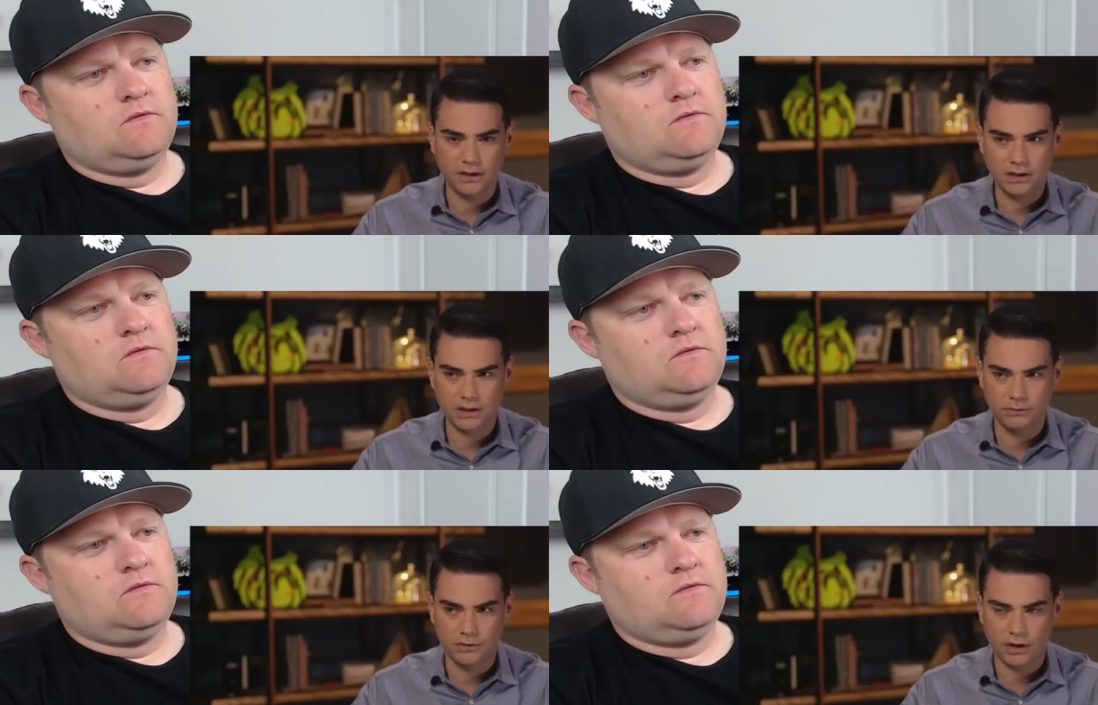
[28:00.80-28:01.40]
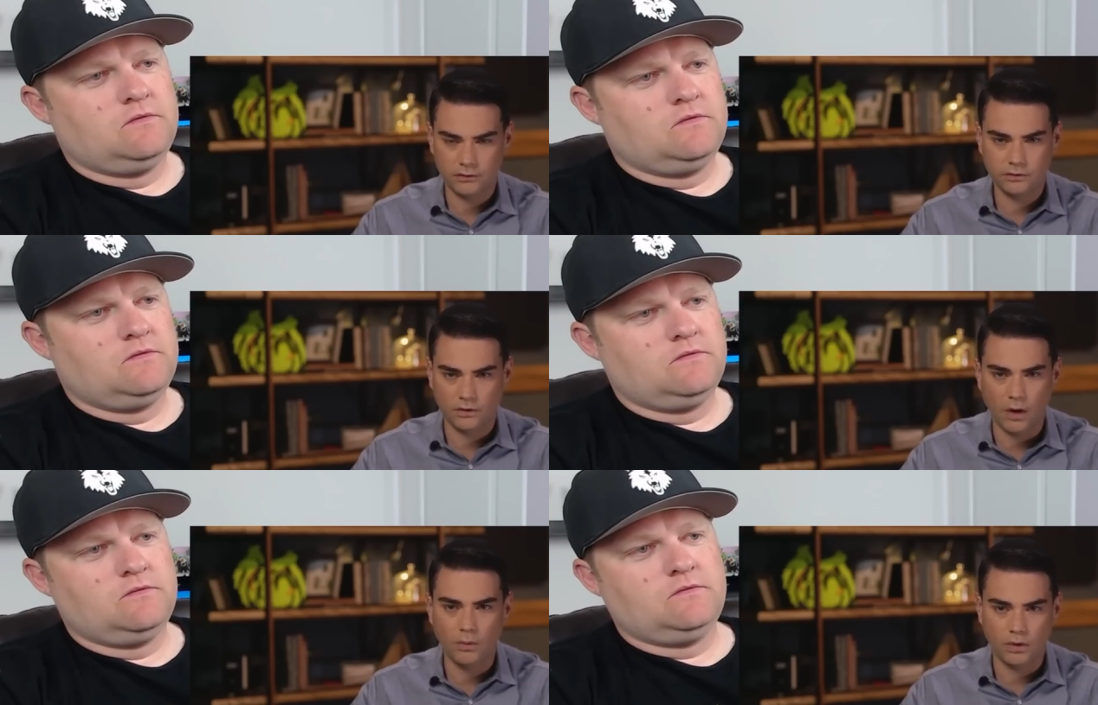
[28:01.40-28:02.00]
Speaker 1: that he was a
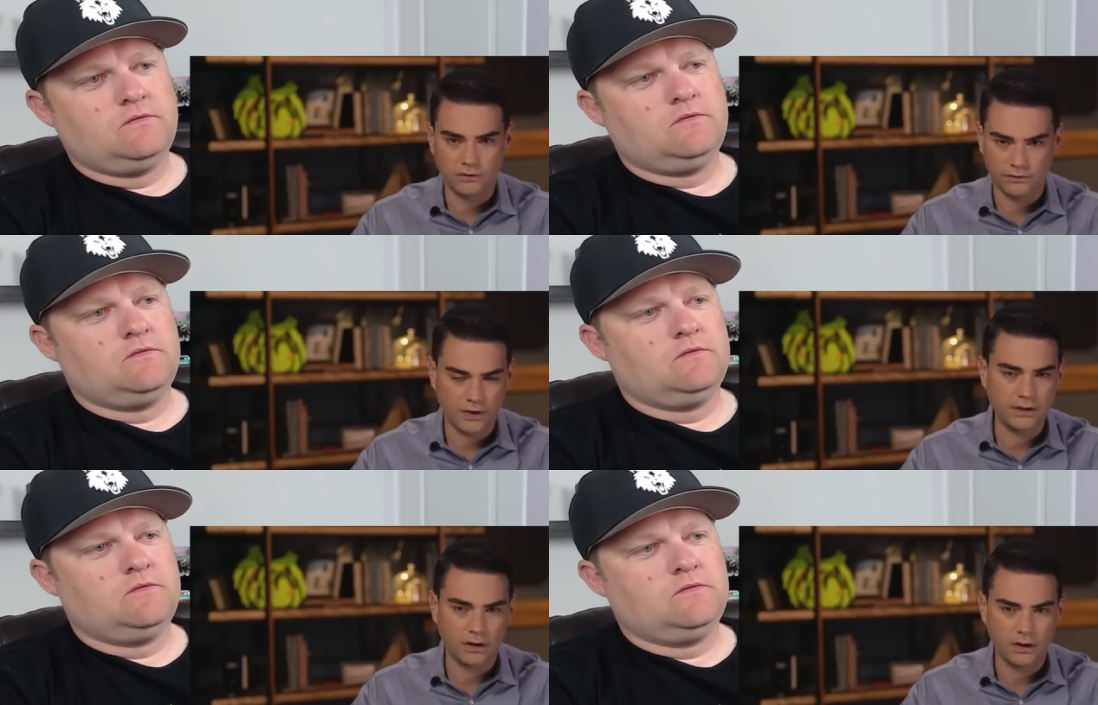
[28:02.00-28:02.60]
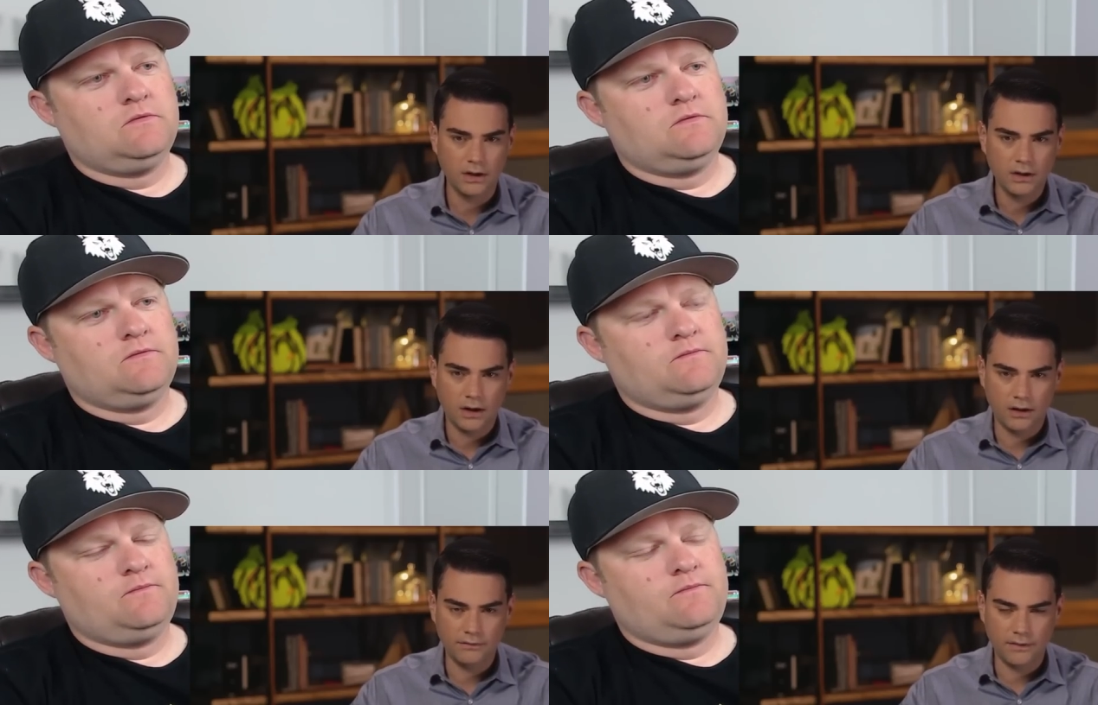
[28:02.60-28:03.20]
stalwart defender
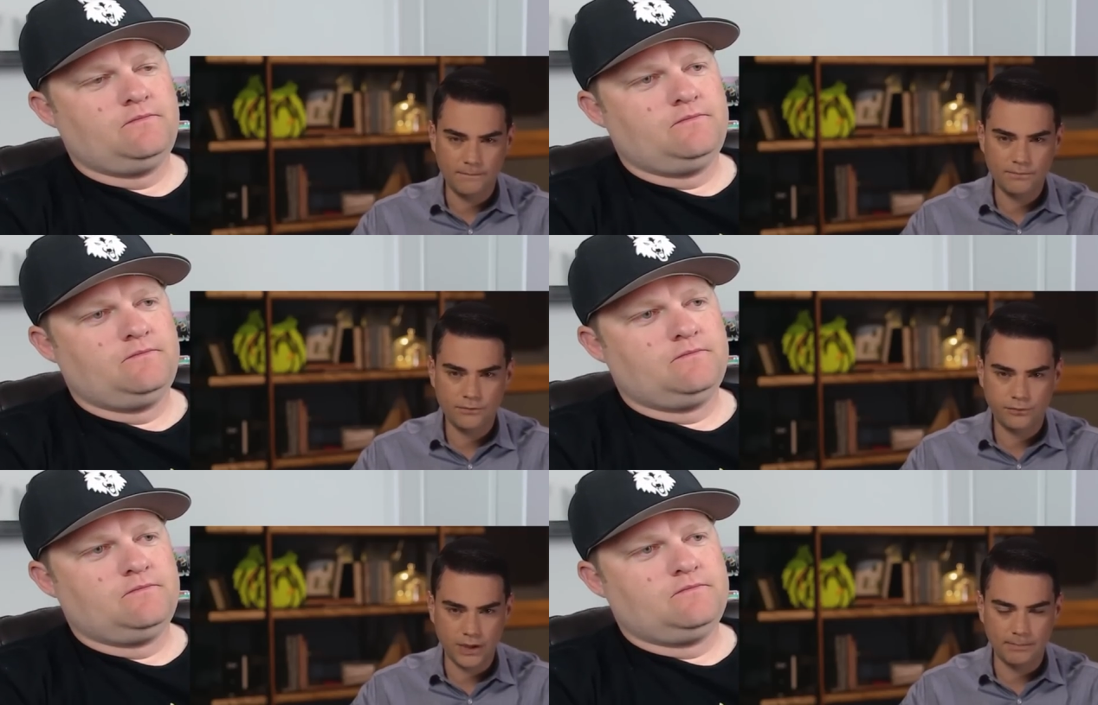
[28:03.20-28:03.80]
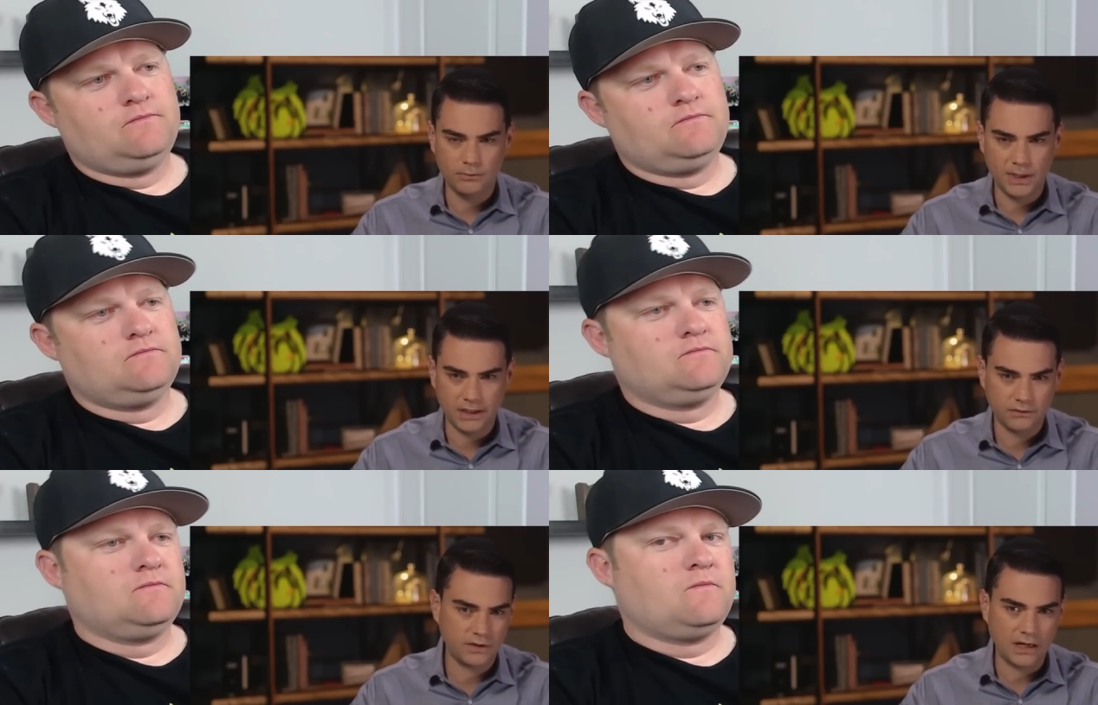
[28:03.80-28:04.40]
of freedoms being
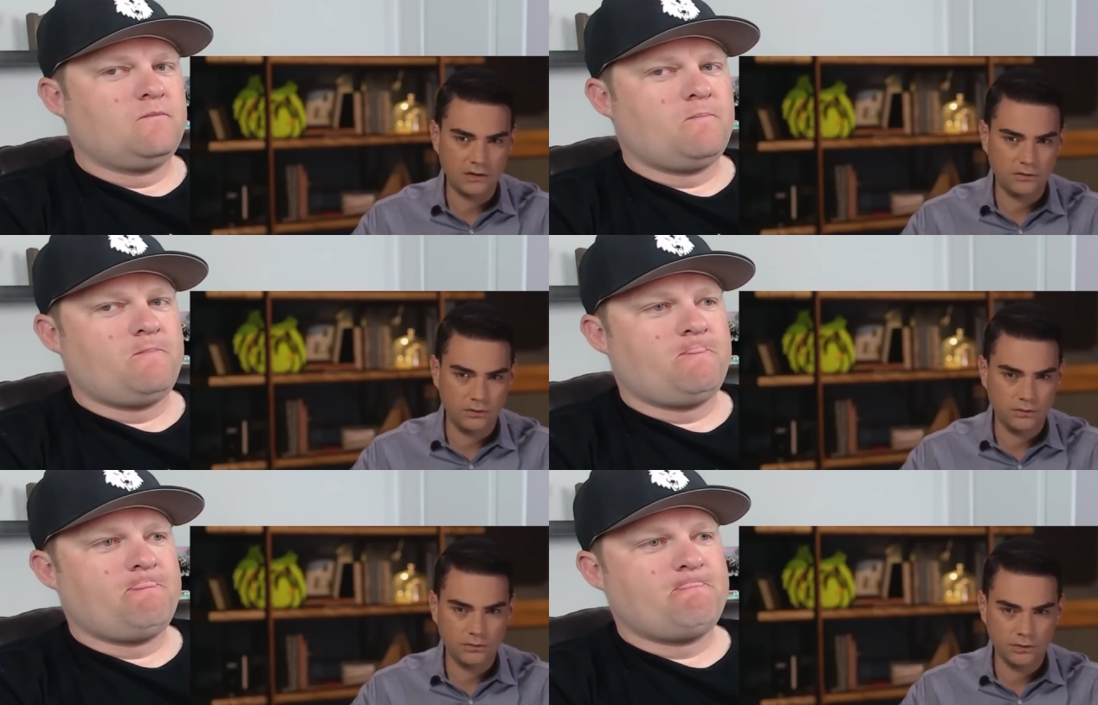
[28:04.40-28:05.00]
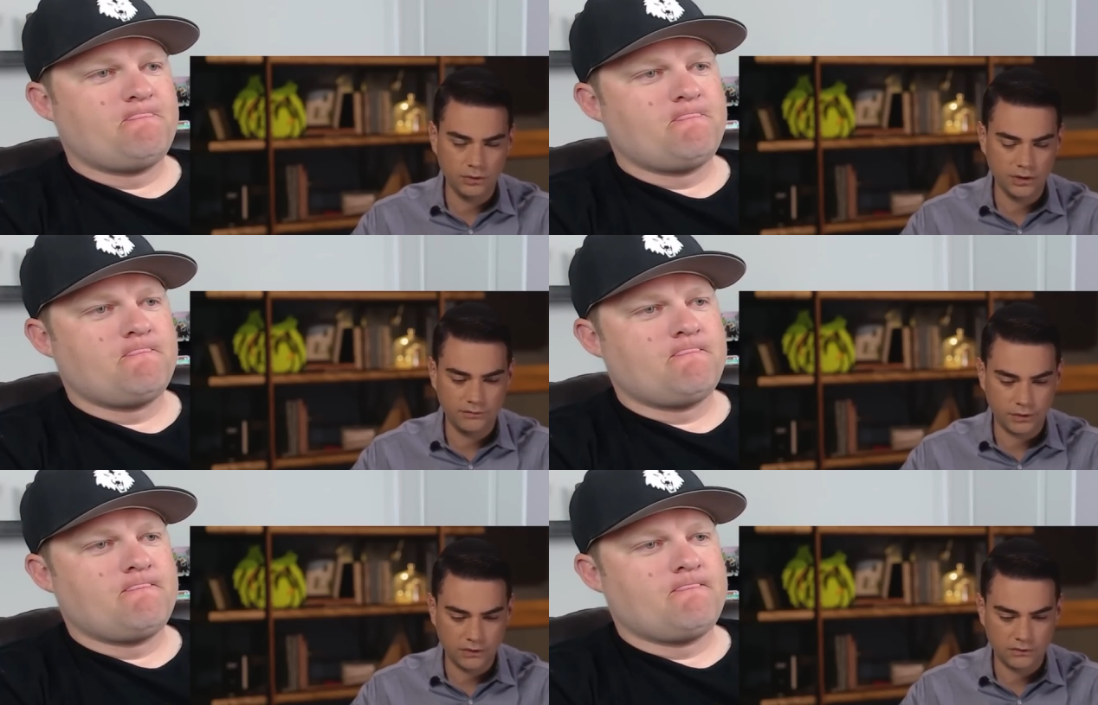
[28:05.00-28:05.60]
extended to newly
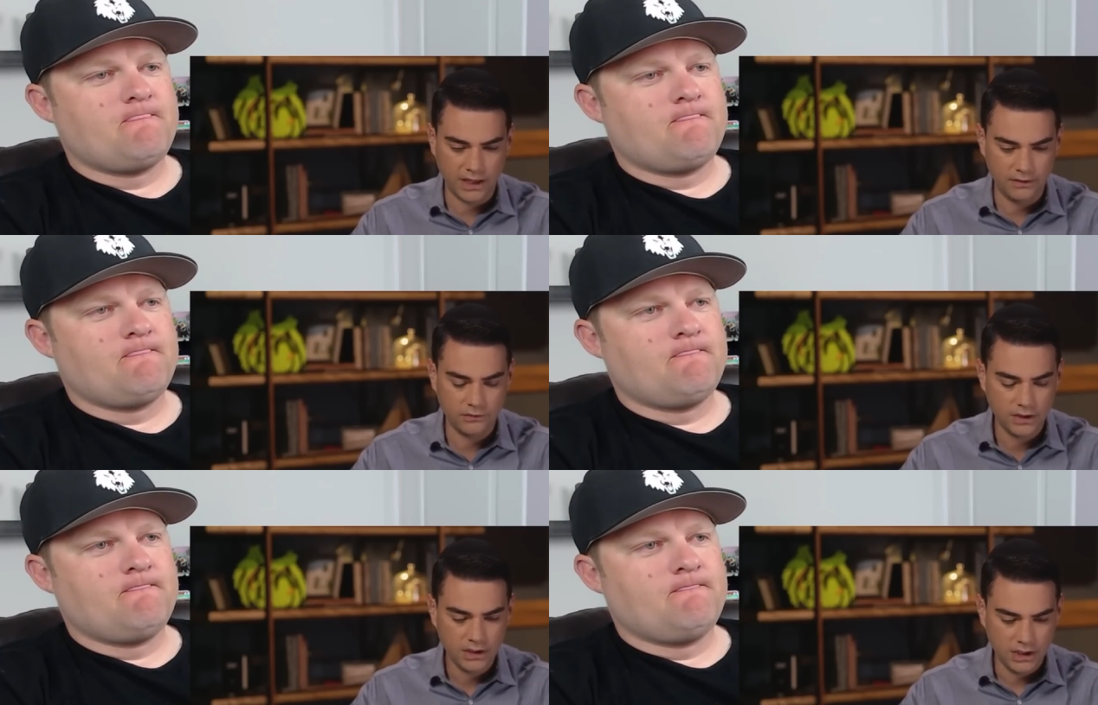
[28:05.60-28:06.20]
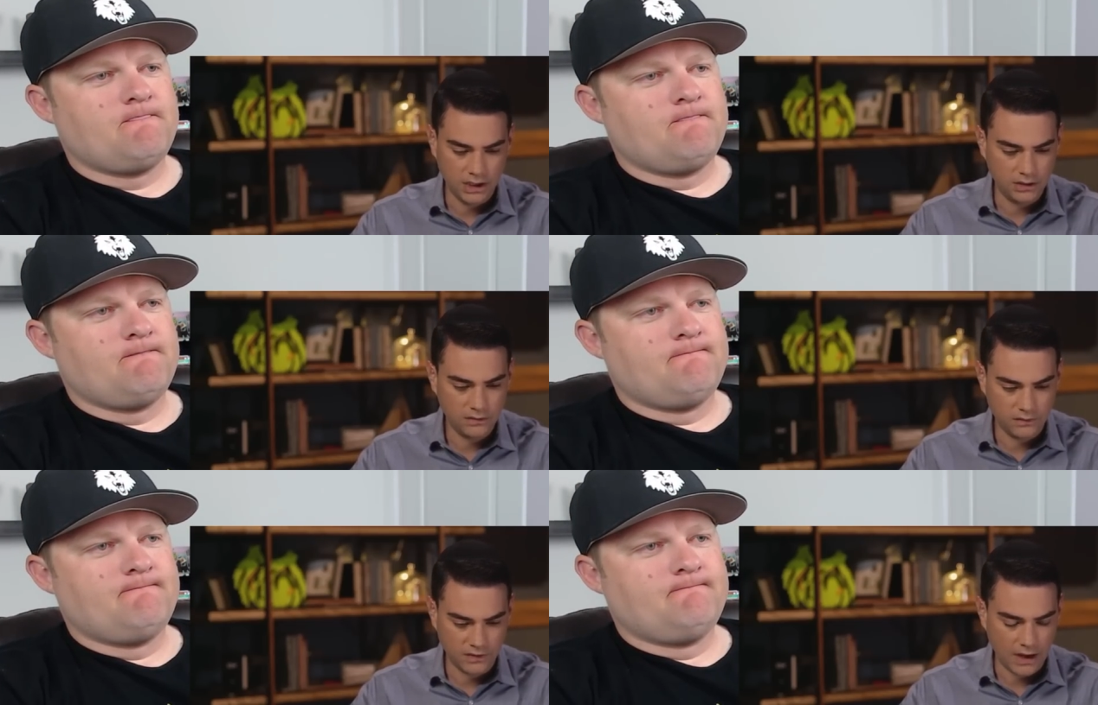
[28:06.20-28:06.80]
freed slaves in
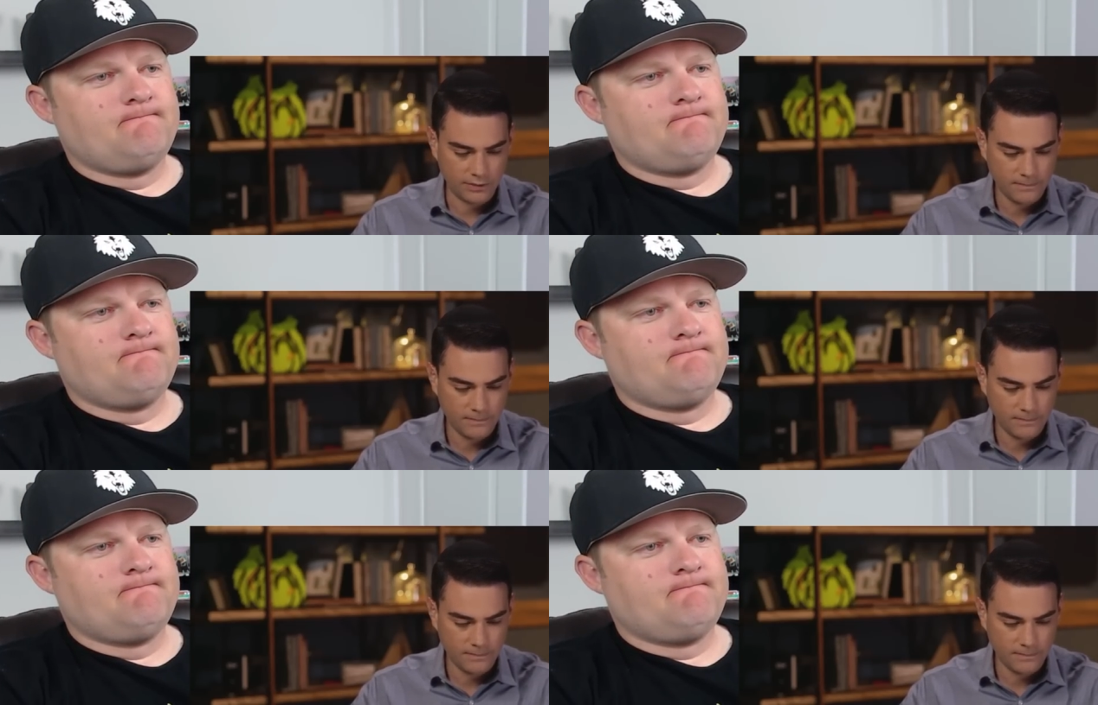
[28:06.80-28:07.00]
the South.